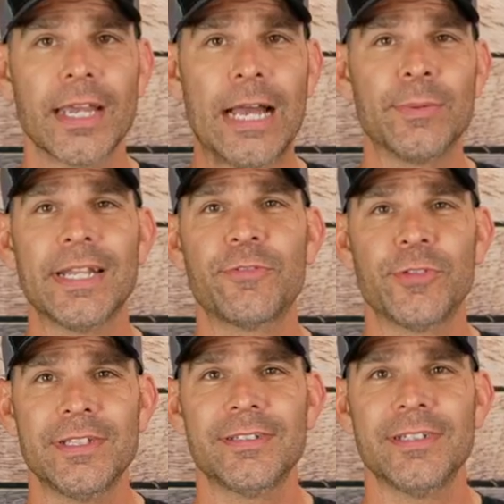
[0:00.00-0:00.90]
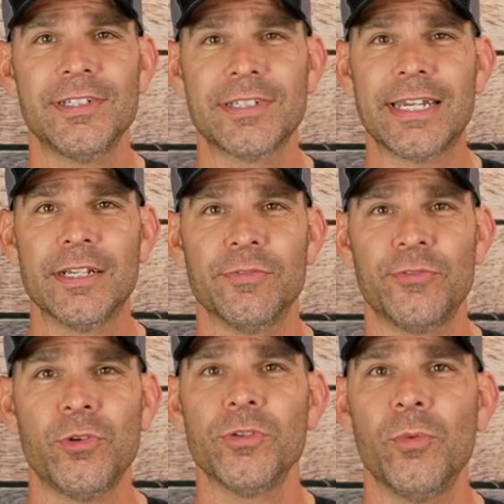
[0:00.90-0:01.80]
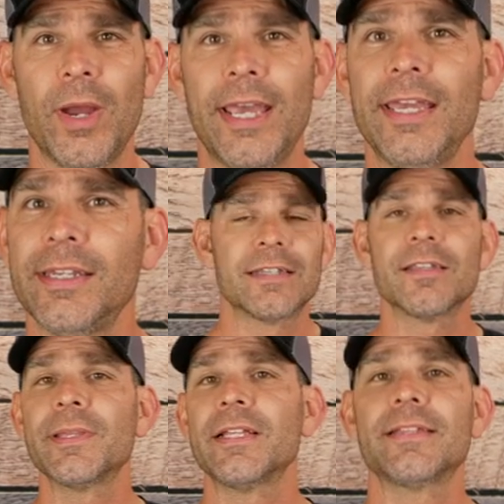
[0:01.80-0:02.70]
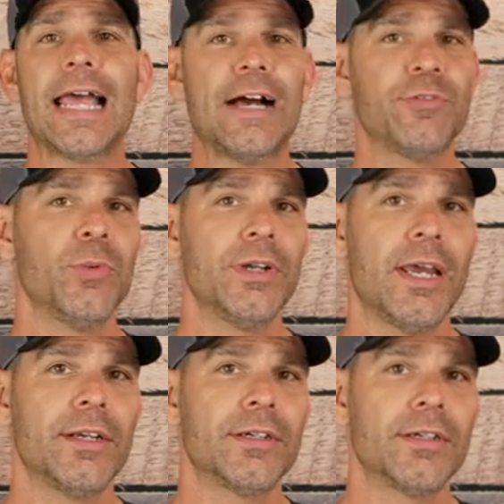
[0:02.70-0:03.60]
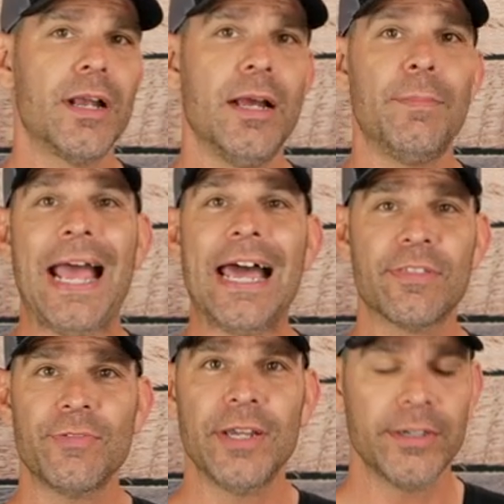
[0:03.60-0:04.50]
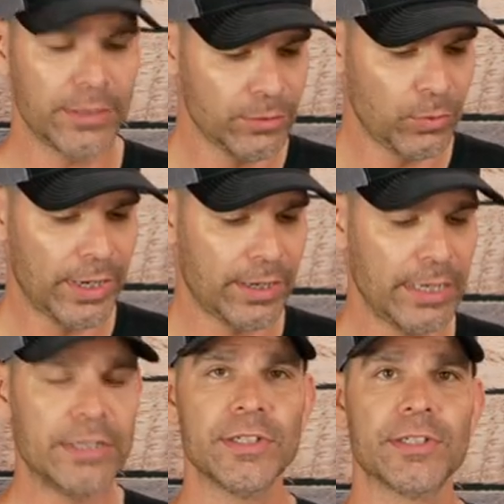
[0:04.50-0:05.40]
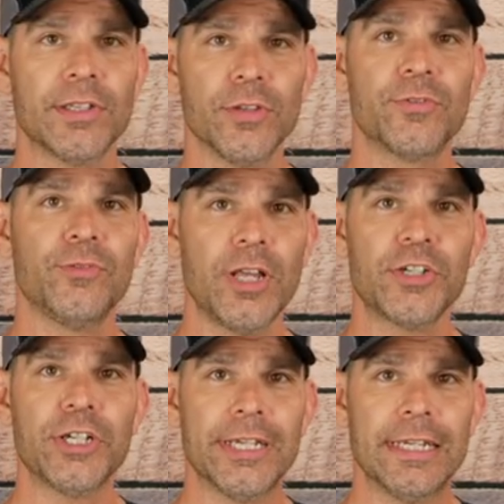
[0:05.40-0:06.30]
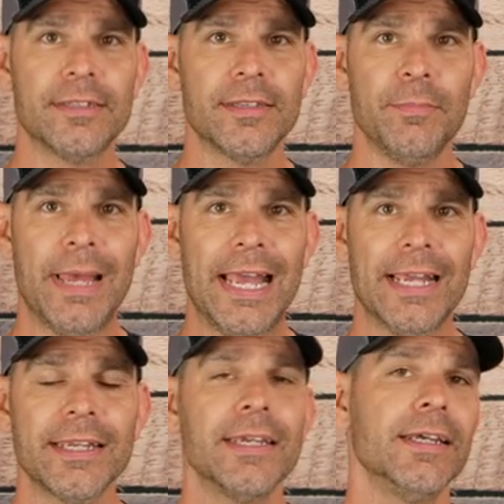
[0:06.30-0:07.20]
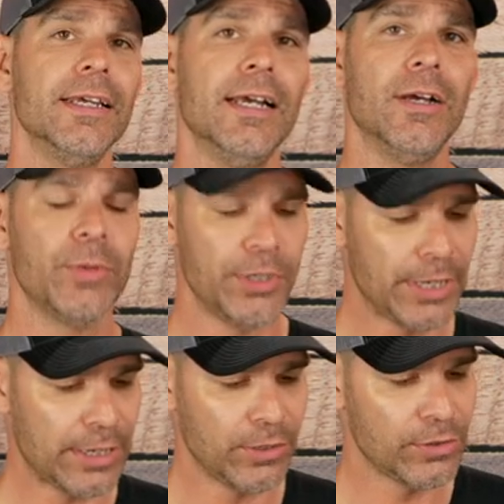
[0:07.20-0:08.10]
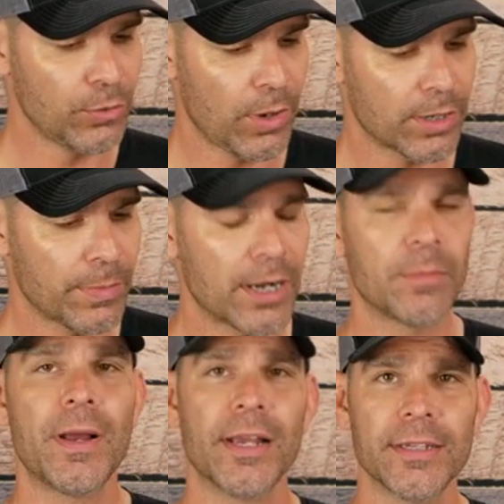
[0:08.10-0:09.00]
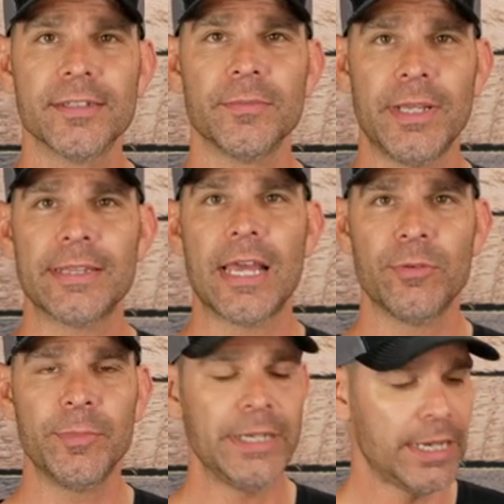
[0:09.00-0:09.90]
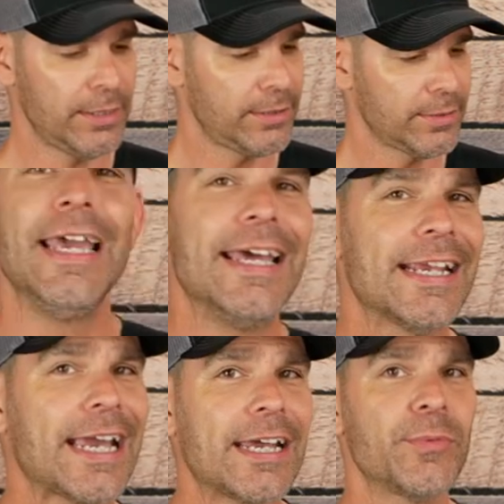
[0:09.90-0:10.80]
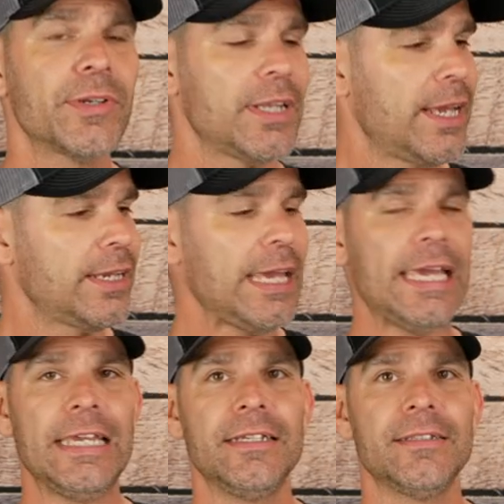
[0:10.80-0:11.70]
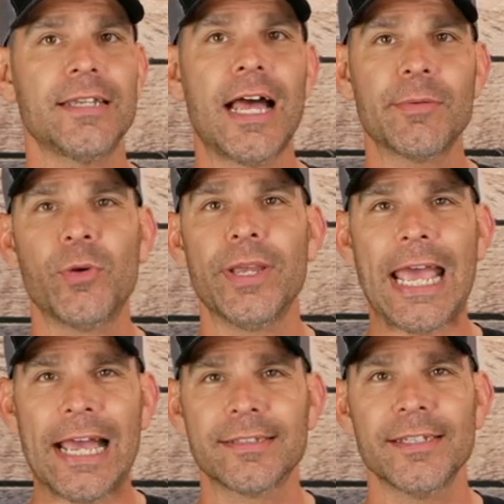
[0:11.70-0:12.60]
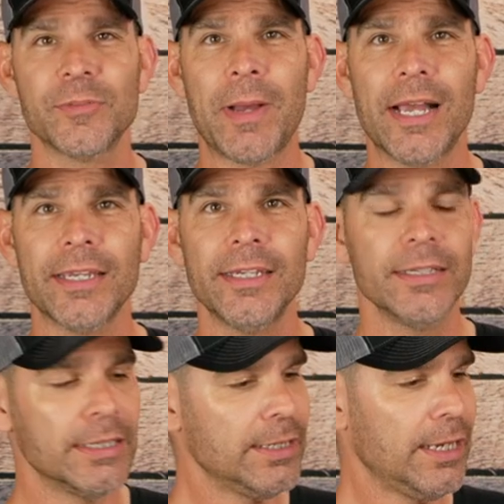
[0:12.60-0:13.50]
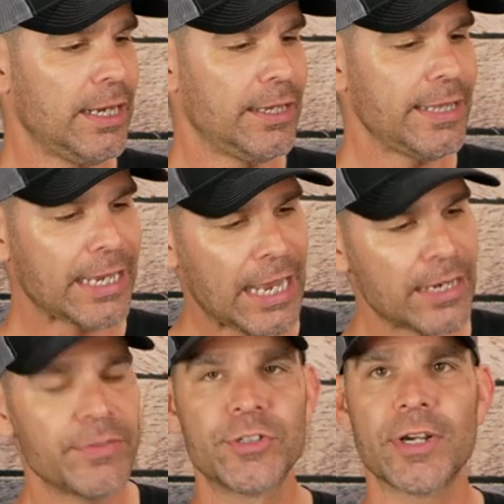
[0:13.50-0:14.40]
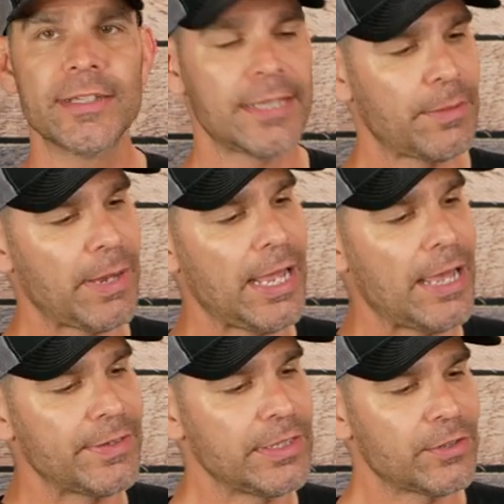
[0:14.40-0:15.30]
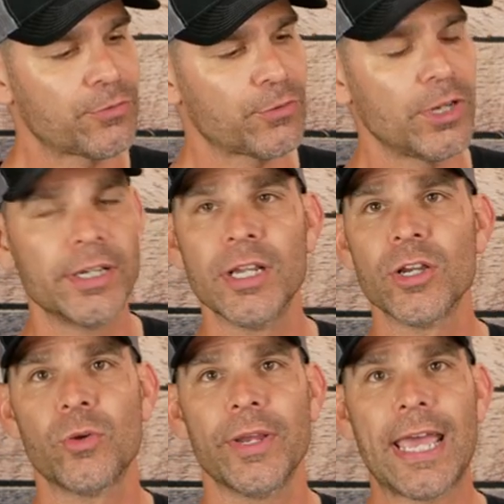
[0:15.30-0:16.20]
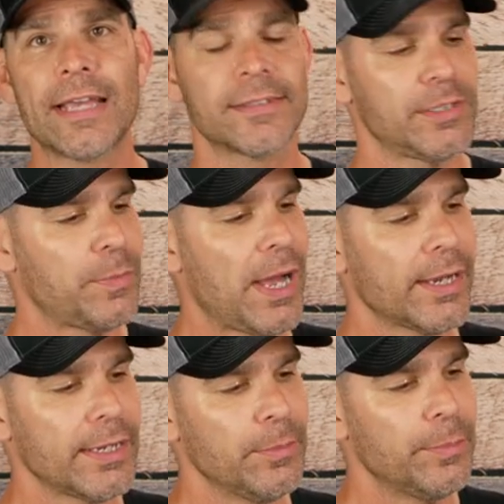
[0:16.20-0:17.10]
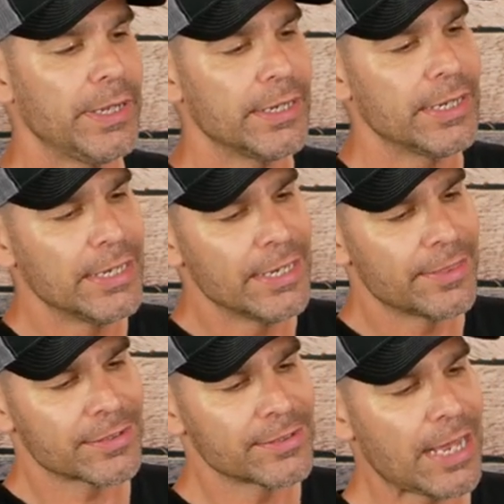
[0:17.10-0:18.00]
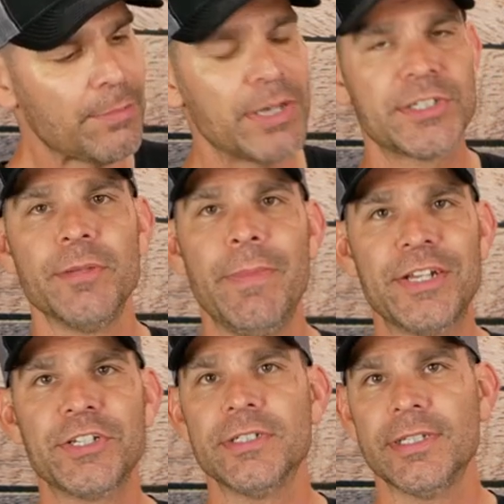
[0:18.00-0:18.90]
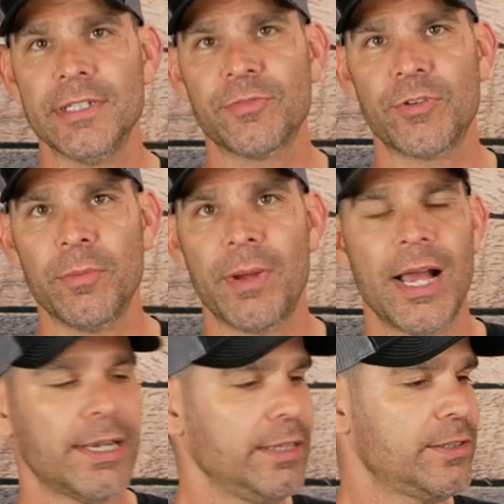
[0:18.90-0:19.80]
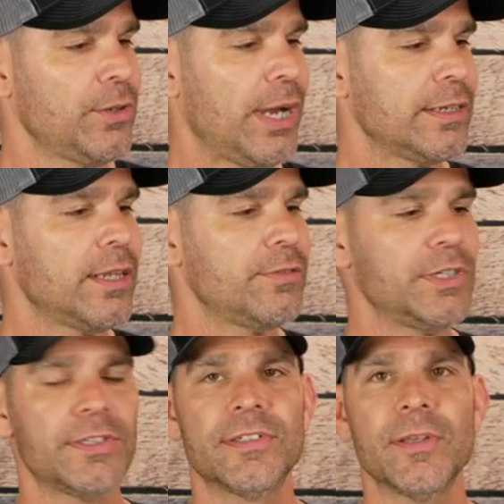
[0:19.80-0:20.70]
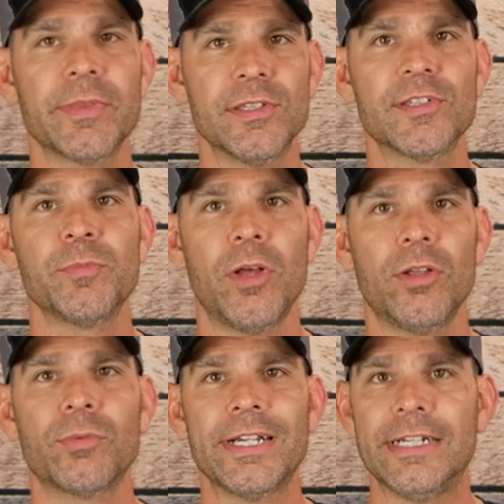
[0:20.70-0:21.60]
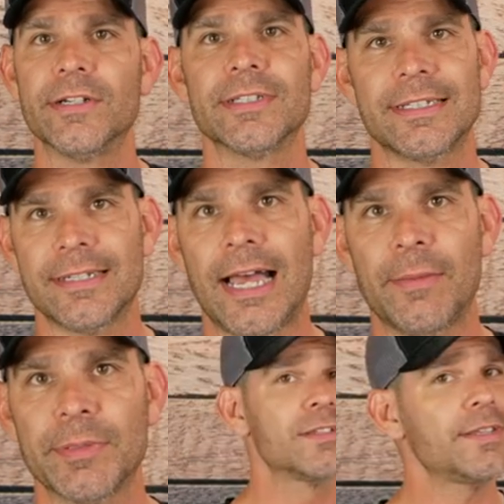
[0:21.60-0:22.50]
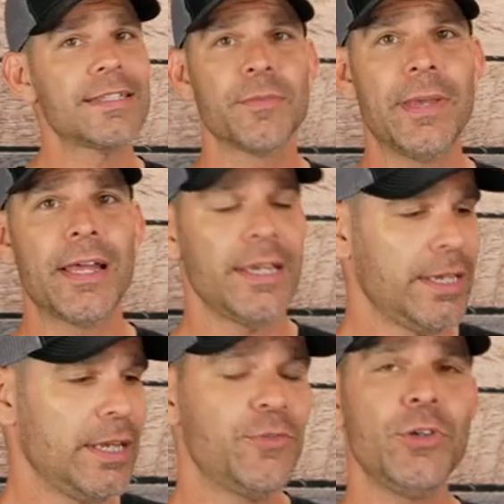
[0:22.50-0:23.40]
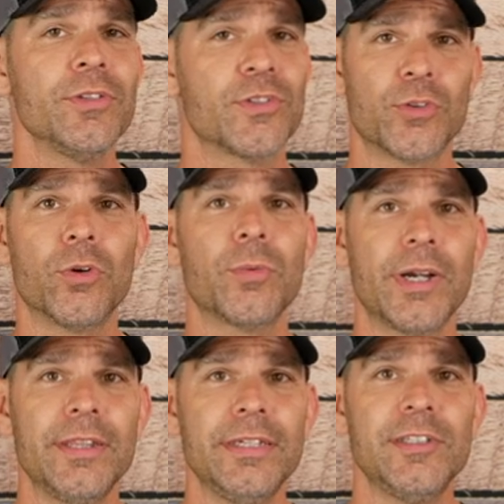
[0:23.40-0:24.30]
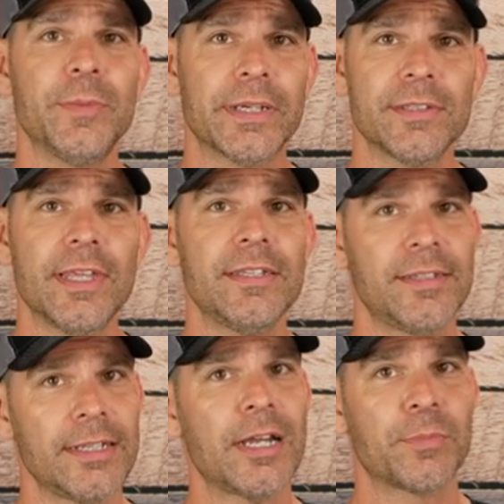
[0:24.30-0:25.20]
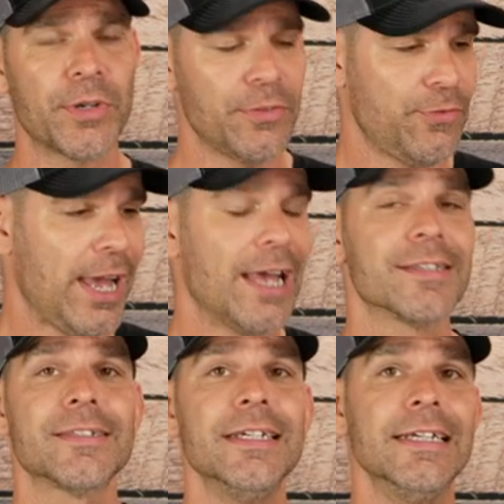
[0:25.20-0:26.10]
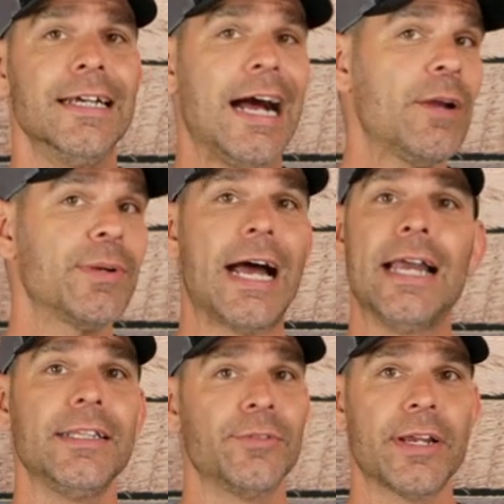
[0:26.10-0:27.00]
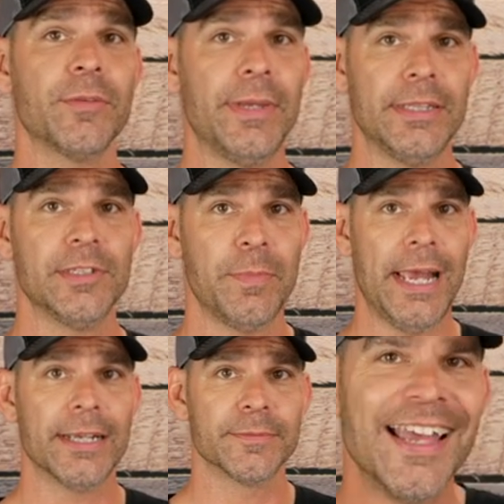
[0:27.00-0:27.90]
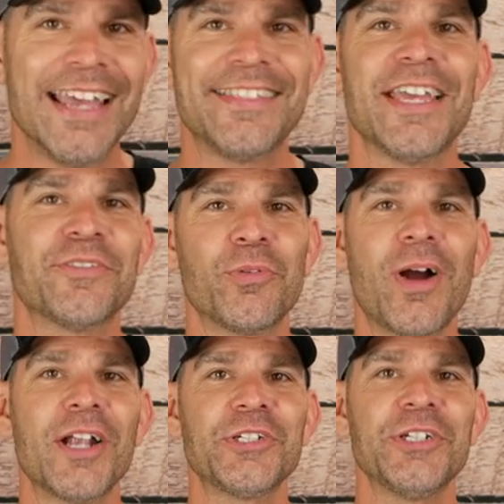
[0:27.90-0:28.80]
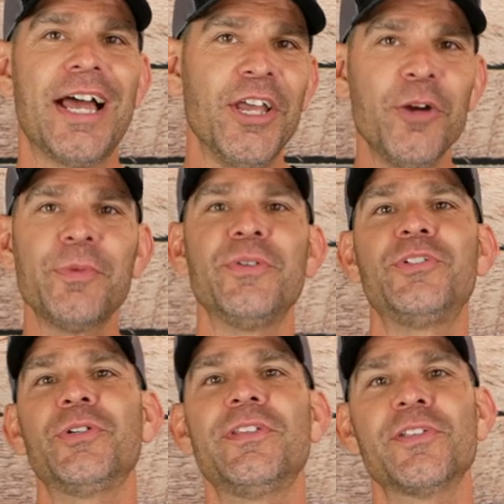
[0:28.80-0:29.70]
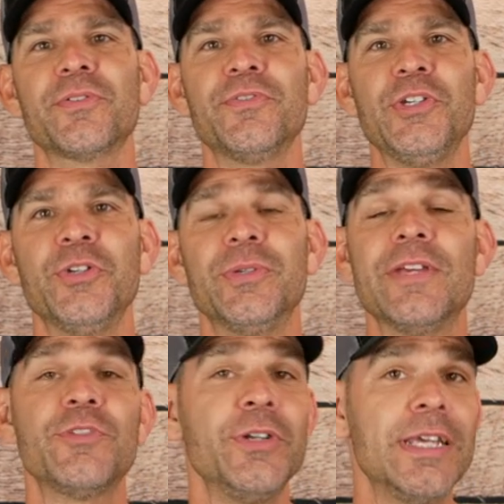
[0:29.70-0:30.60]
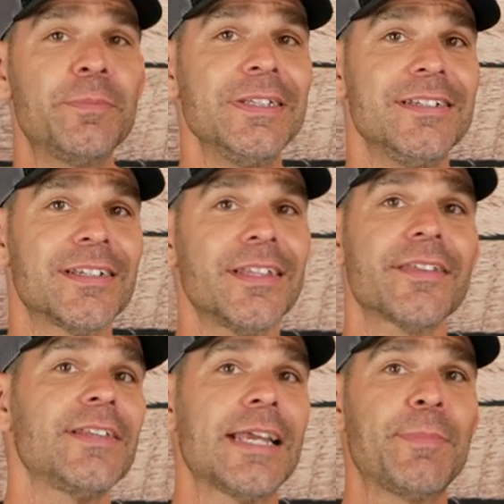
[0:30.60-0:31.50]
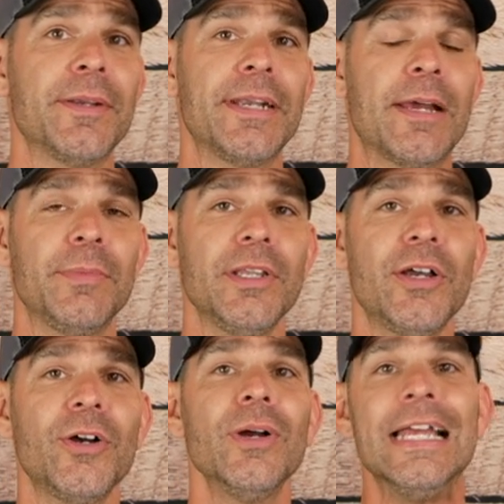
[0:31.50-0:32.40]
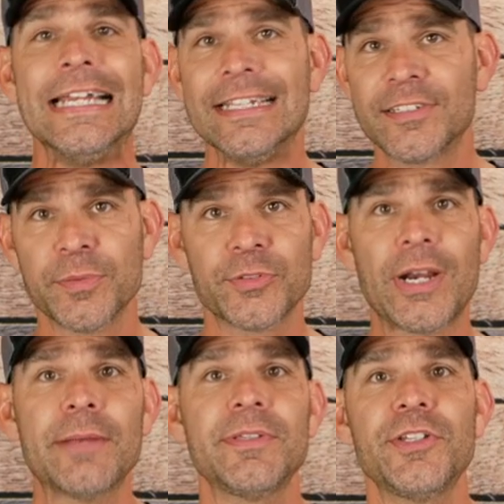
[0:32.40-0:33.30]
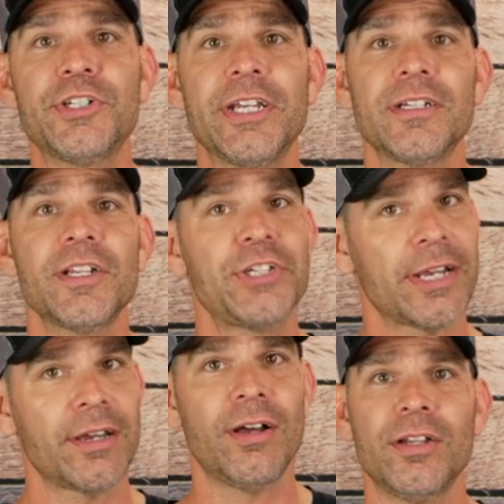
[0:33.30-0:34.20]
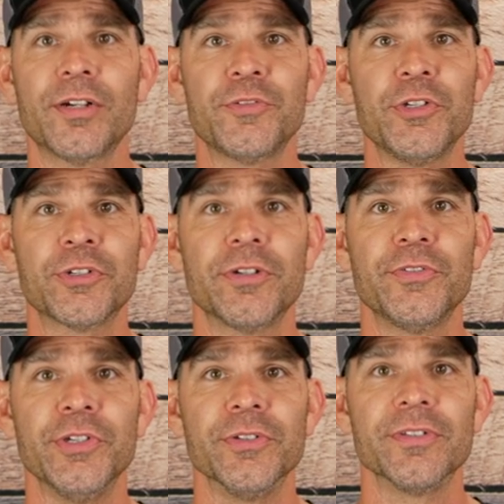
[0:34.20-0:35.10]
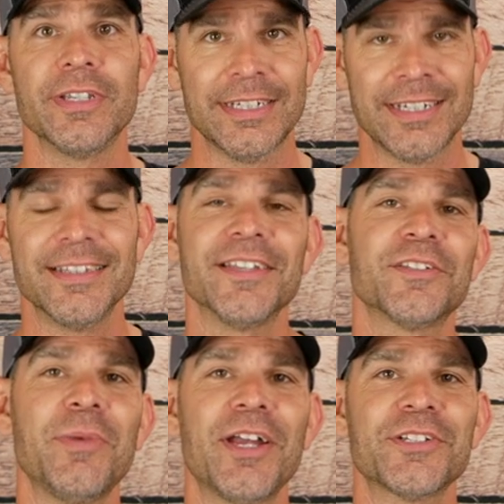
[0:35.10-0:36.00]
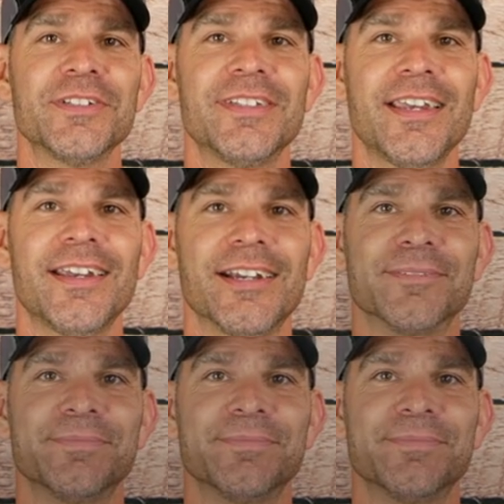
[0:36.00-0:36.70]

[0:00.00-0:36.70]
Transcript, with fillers: I would like for this to to just kind of fold away. Something like the Alpha One Niner uh, Pathfinder where it just goes flush against the bag uh, when you're not using the water bottle pocket, something like that would be nice. And I kind of would like a top quick access pocket. Uh, they kind of address that by having this front quick access pocket, but there's not much dimension to this front pocket, so I'd love just something small right here at the top. So that's about it. If you can score one of these because they sell out pretty fast, uh, I would highly recommend this bag. Hey, thanks for watching. I hope you enjoyed this review, and if you did, please click the like button down below and subscribe to the channel to check out our future reviews. Thanks so much, and take care.